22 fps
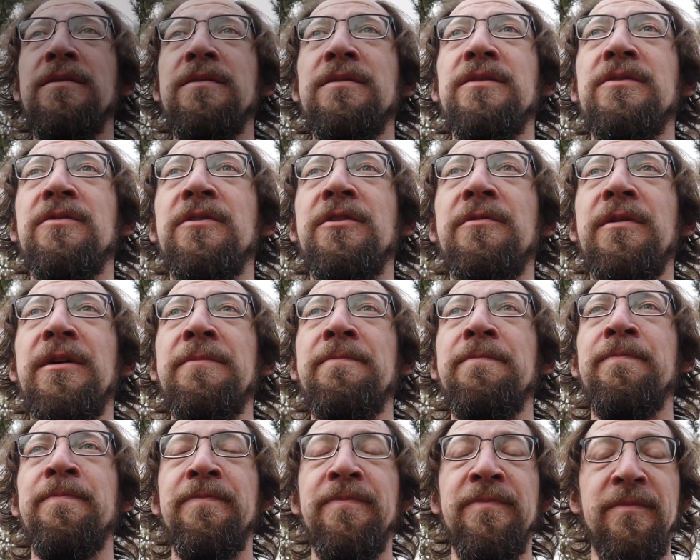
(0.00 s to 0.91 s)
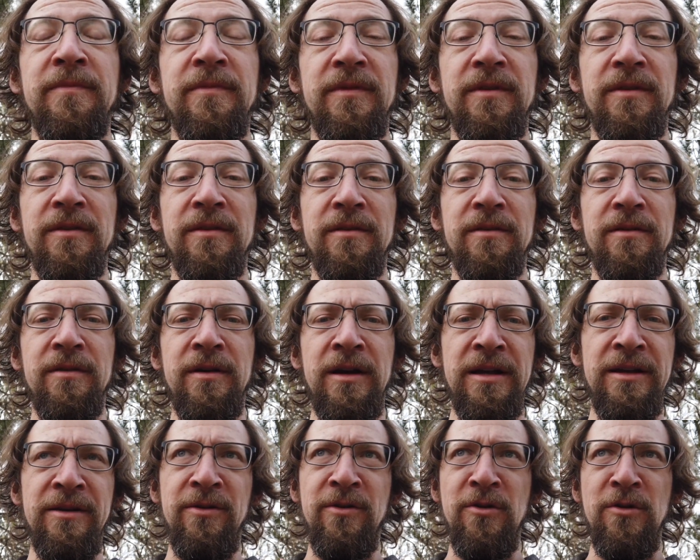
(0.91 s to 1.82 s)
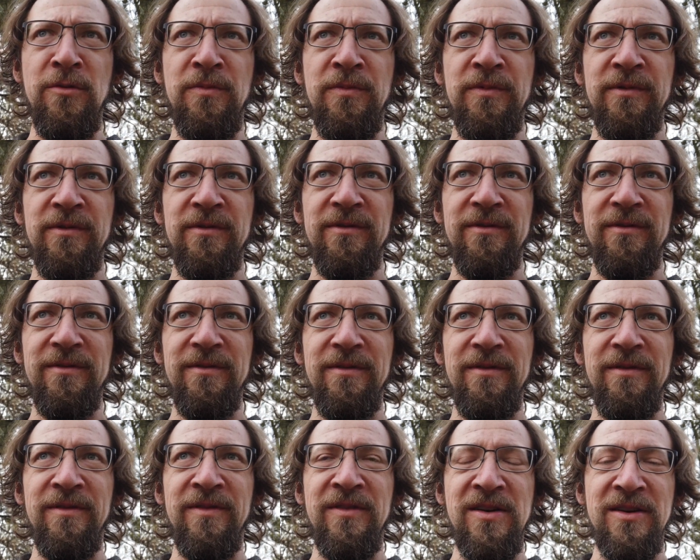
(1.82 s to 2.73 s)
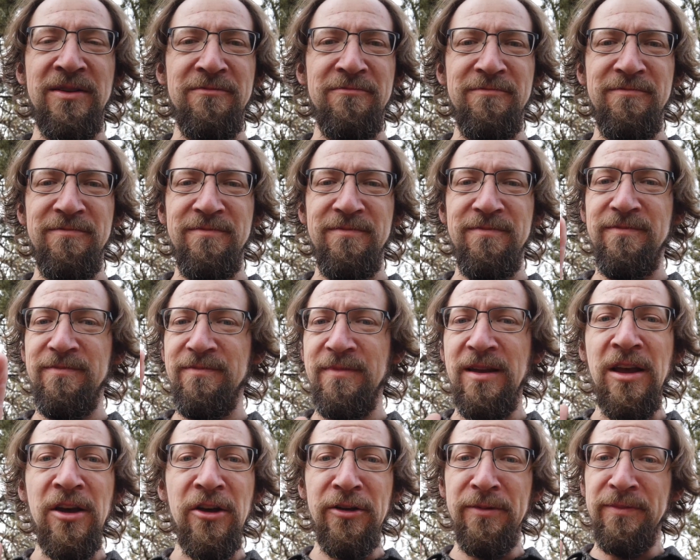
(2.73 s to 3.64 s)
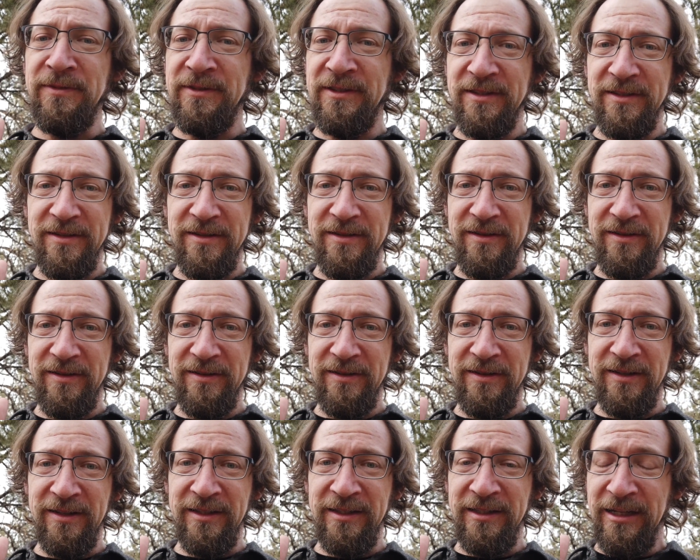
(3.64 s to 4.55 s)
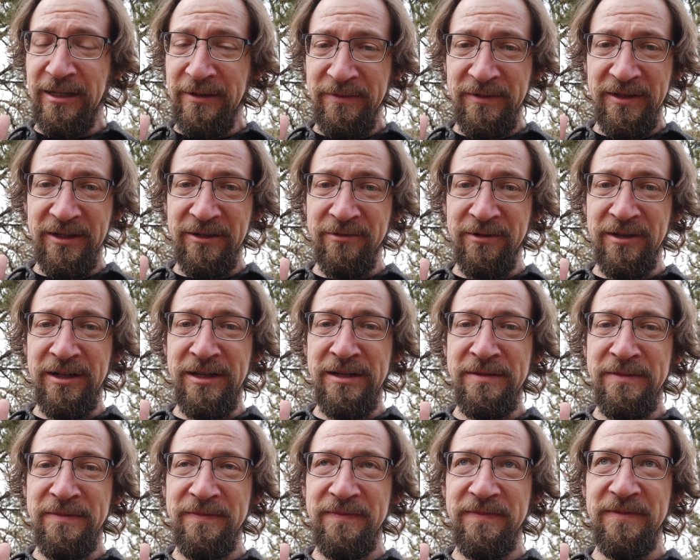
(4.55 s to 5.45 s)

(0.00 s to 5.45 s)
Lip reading: So anyway, I hope that helps to some degree